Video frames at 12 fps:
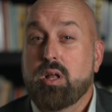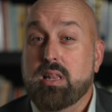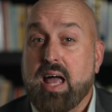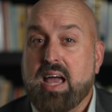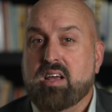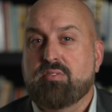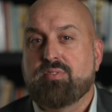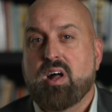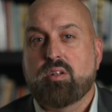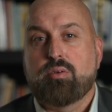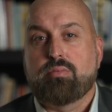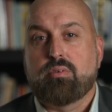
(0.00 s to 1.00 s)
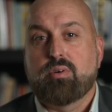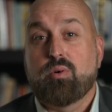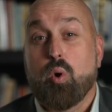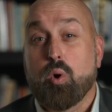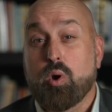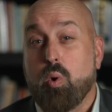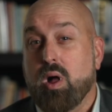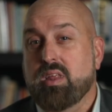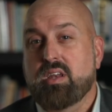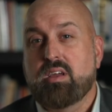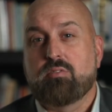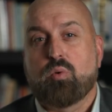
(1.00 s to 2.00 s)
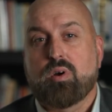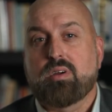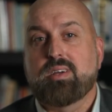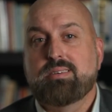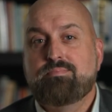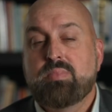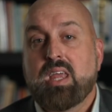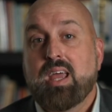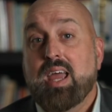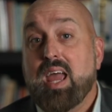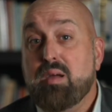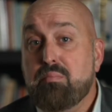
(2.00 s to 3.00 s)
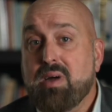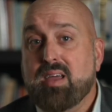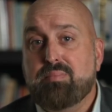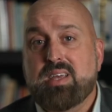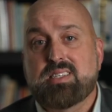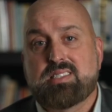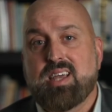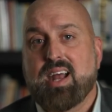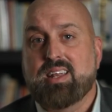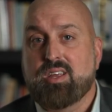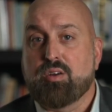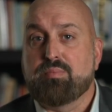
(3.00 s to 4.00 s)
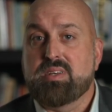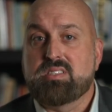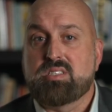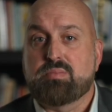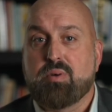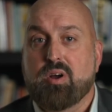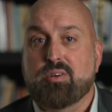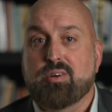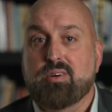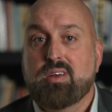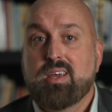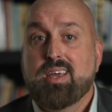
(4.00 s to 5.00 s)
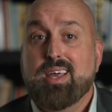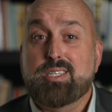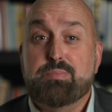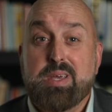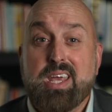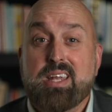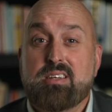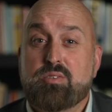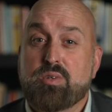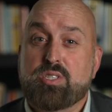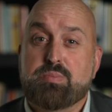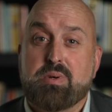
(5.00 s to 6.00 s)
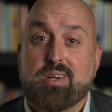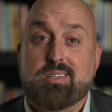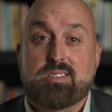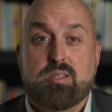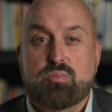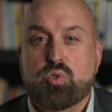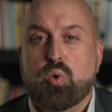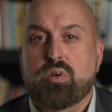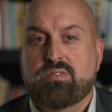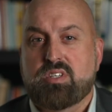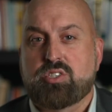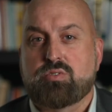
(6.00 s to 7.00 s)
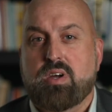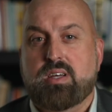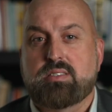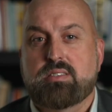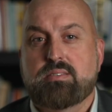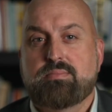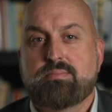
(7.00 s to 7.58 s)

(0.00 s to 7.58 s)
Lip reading: lack of follow-through, or quality of work, it might be a sign that your business partner is beginning to experience some sort of distress.